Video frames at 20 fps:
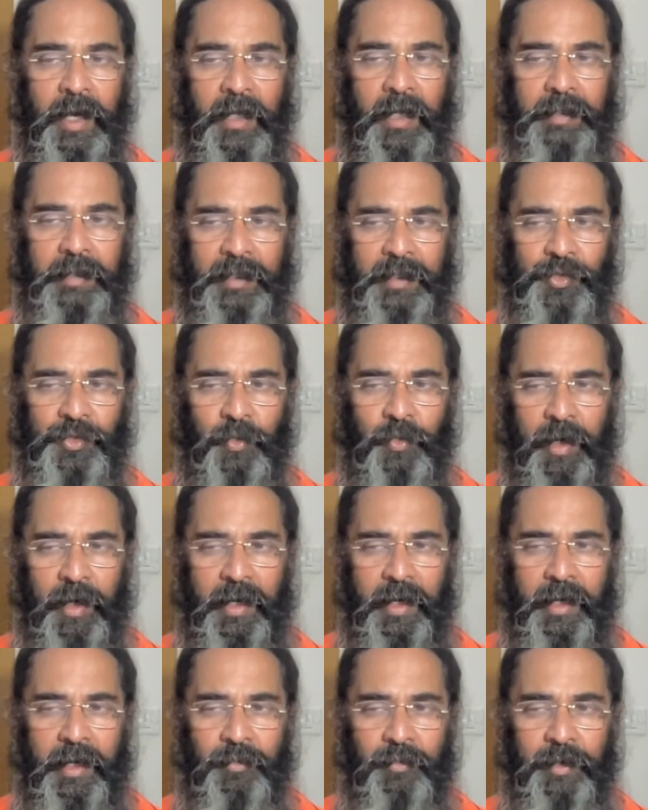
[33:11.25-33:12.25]
And that's
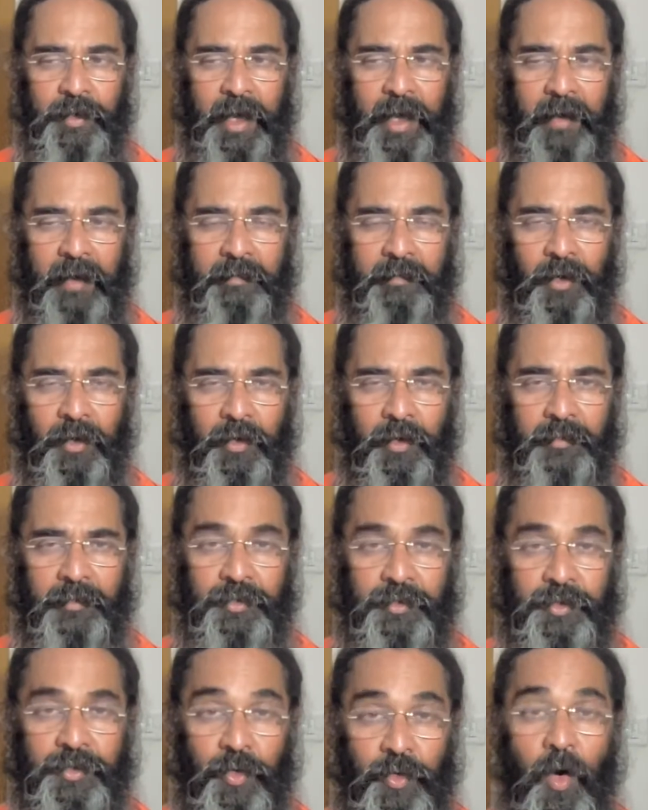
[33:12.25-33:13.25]
why we have a lot
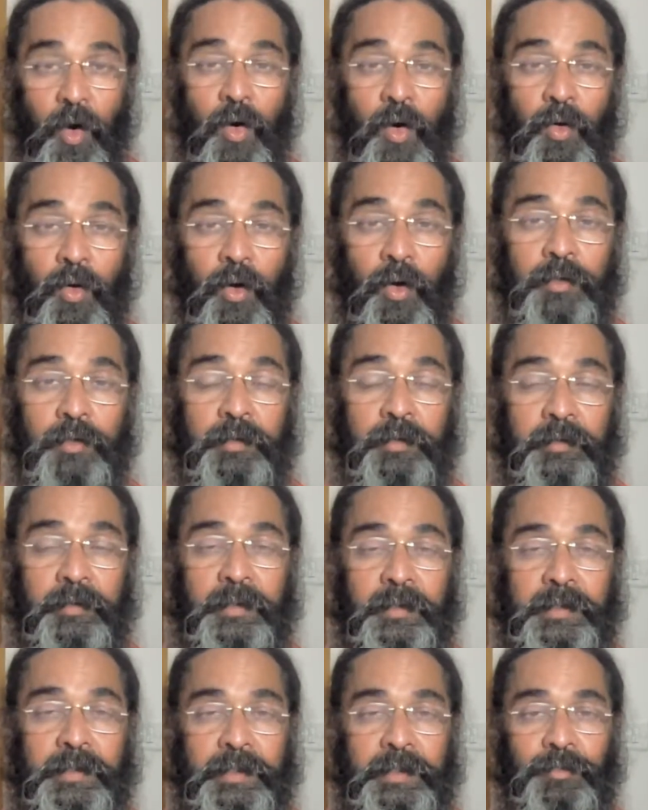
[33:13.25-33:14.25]
of strong
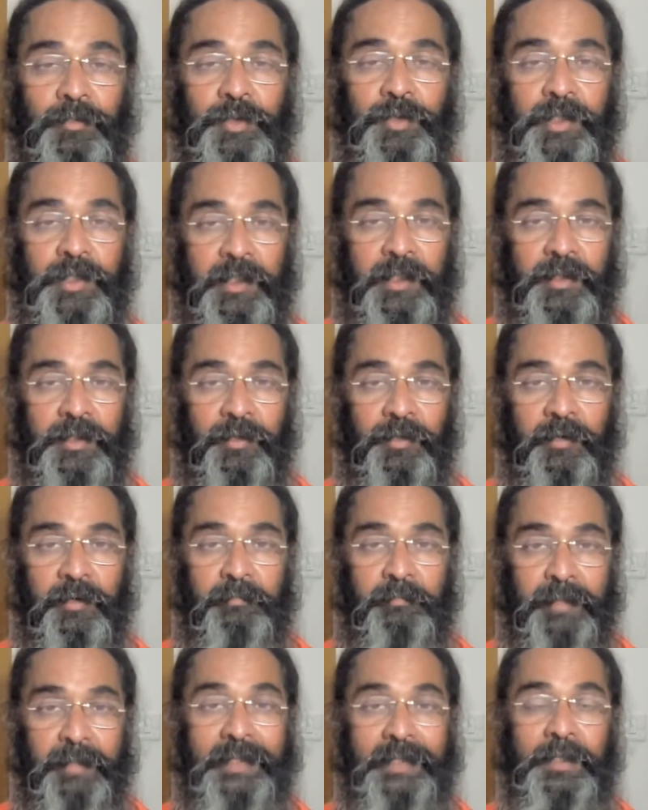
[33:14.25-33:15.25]
orthodoxy which are sort
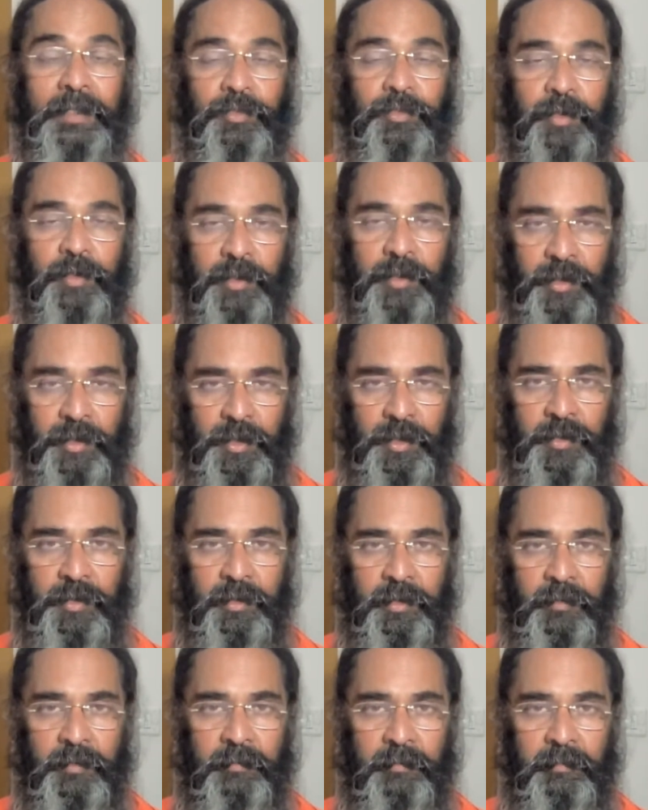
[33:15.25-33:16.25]
of built into a
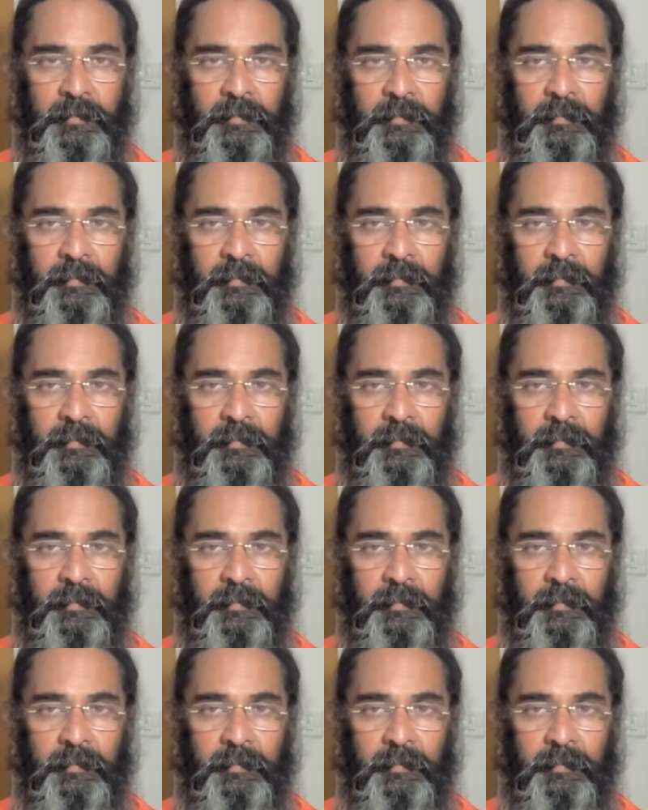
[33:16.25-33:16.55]
tradition